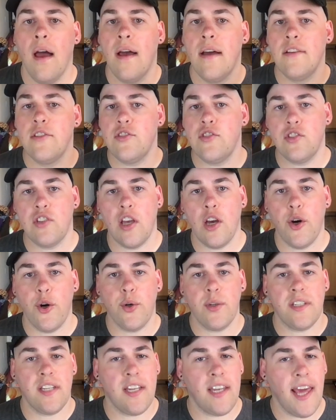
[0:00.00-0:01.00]

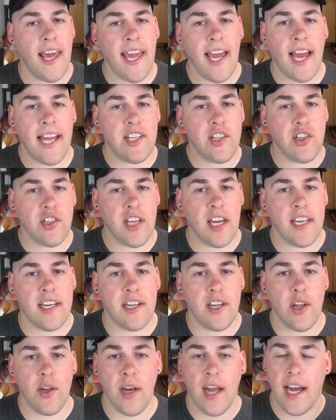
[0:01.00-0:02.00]
So today I just kind
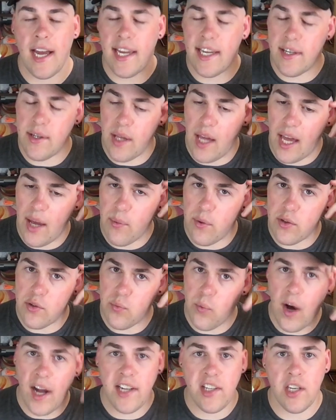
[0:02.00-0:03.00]
of I
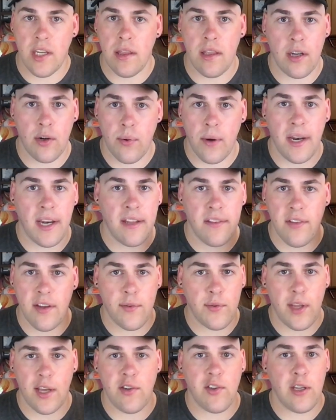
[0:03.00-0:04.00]
was watching the credits. I
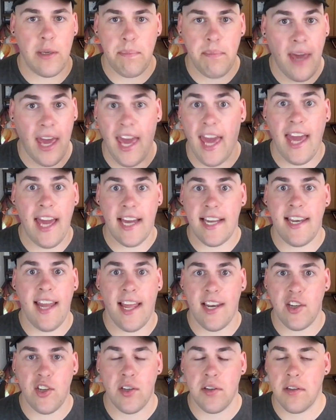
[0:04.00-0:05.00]
was actually paying
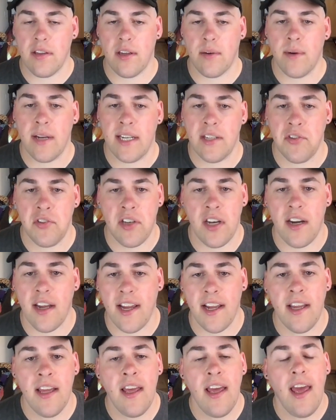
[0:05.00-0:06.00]
attention to the credits
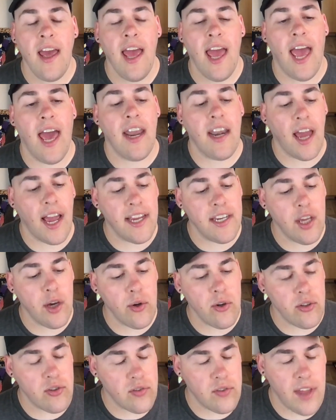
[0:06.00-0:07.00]
today, and I
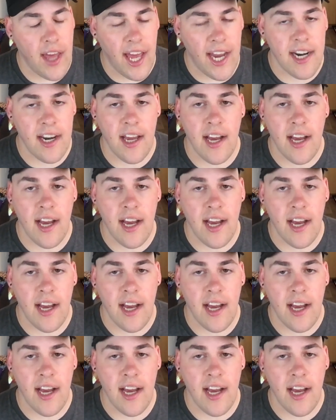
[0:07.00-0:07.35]
noticed that